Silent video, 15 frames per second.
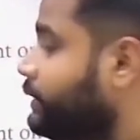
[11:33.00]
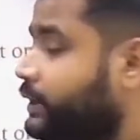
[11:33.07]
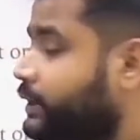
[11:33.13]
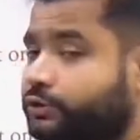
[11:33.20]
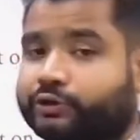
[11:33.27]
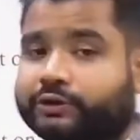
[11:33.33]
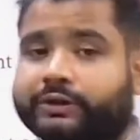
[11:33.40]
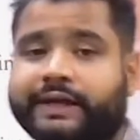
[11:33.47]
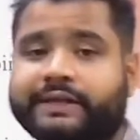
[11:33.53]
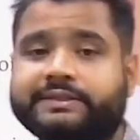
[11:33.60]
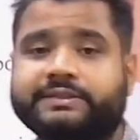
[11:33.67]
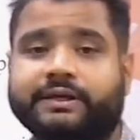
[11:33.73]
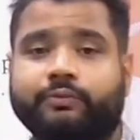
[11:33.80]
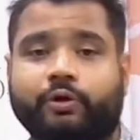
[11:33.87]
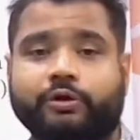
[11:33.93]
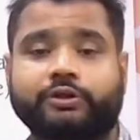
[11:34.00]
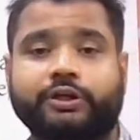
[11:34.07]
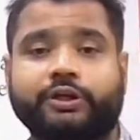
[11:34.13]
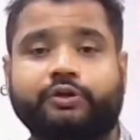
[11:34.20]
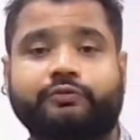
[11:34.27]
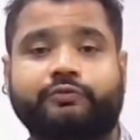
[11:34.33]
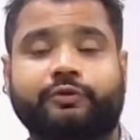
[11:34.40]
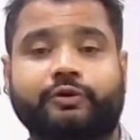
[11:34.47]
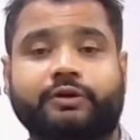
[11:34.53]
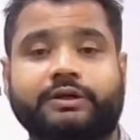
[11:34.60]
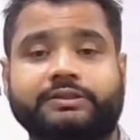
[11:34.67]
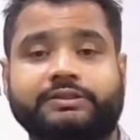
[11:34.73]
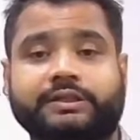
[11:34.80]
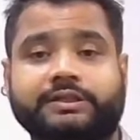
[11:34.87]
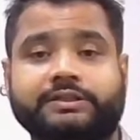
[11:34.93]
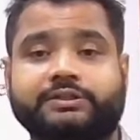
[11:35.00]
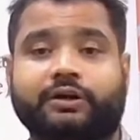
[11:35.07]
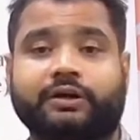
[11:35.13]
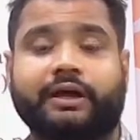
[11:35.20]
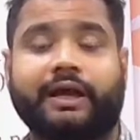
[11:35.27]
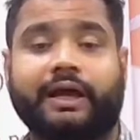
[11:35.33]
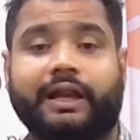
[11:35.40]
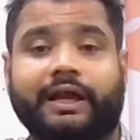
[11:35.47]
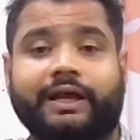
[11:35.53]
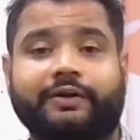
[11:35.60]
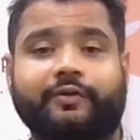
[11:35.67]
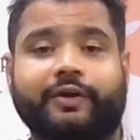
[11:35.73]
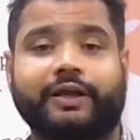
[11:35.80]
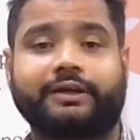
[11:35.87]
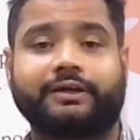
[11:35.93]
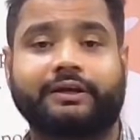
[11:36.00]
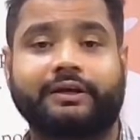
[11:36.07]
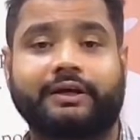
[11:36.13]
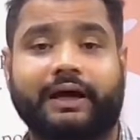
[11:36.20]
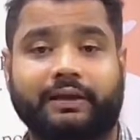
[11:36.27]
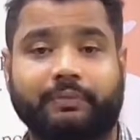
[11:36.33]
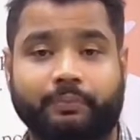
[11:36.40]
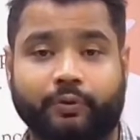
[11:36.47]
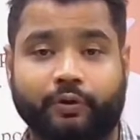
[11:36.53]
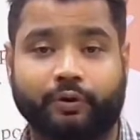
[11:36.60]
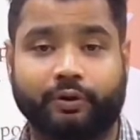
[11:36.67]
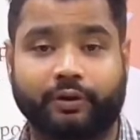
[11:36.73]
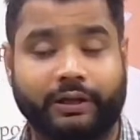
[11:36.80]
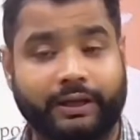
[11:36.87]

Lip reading: so next term what you need to focus is on electric dipole.